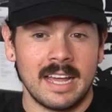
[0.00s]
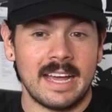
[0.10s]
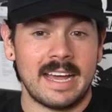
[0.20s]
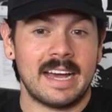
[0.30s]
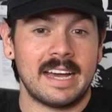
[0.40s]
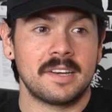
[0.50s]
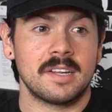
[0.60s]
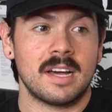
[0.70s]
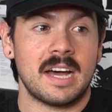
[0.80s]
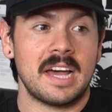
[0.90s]

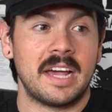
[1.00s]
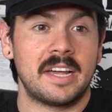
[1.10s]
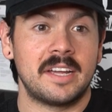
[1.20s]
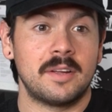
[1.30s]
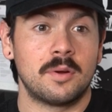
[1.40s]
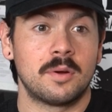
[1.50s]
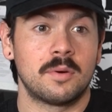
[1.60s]
And I